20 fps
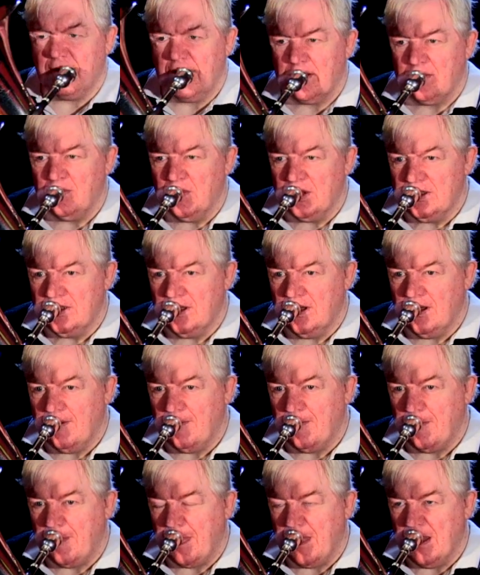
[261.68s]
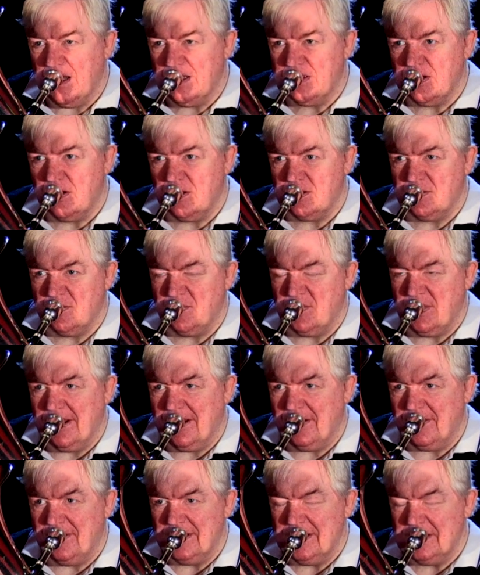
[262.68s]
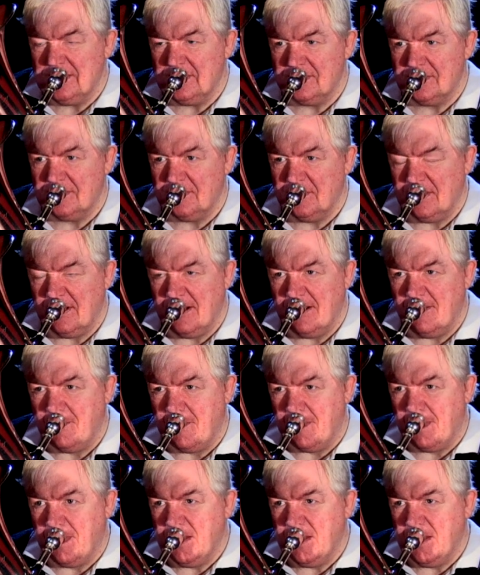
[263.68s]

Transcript: fragment, and so I shall play it on this instrument now.